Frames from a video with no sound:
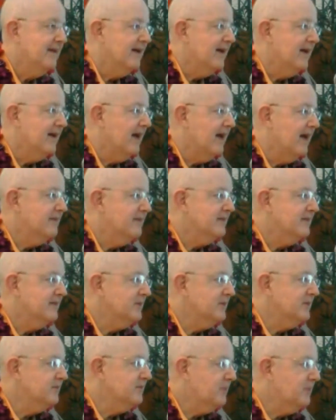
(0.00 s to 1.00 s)
And the little
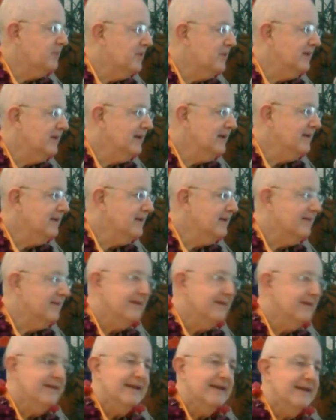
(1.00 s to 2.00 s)
boy,
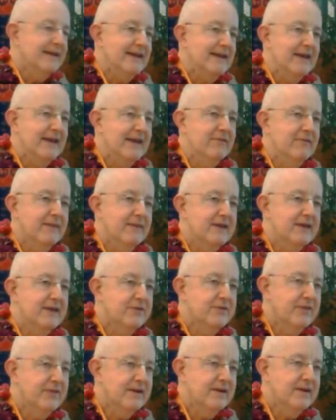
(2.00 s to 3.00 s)
he remains
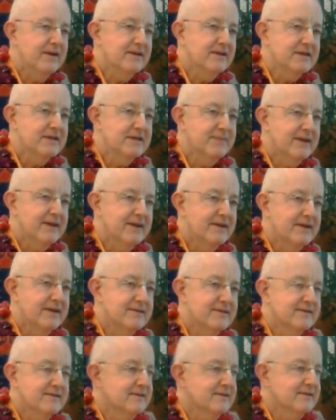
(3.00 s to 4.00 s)
fearless because
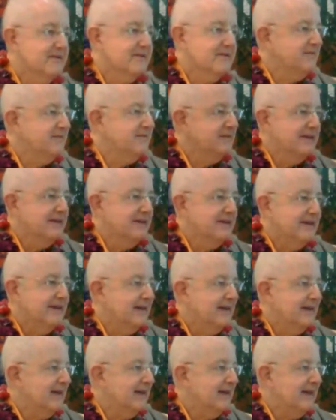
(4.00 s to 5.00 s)

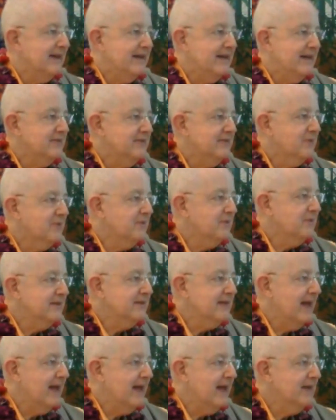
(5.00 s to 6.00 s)
he's holding the
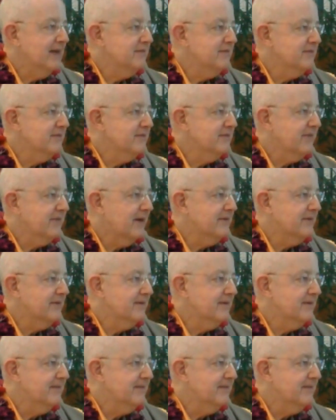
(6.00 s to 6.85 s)
hand of his father.